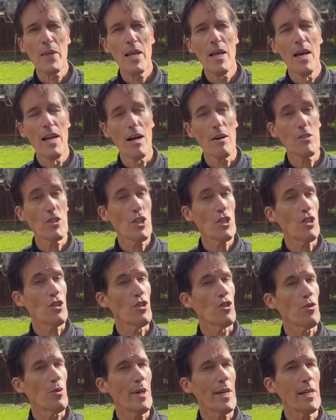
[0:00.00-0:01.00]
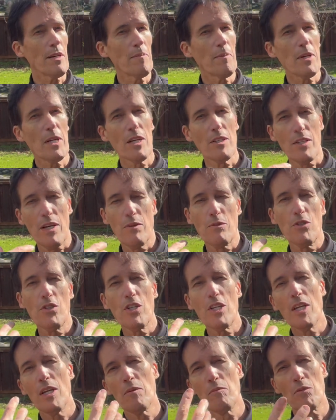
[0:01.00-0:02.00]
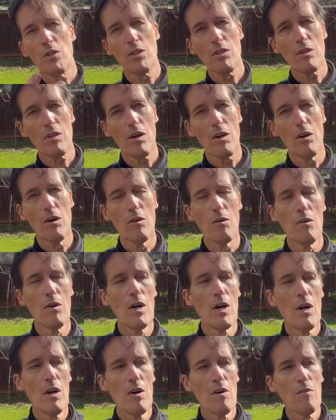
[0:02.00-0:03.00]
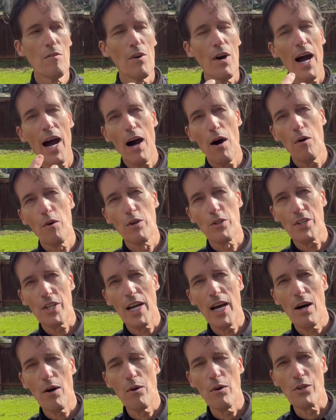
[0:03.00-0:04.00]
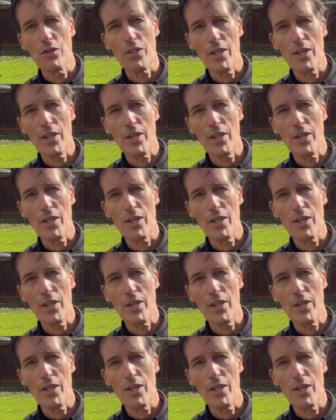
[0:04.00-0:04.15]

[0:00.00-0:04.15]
And I was just intrigued because I would see him go for hours and hours.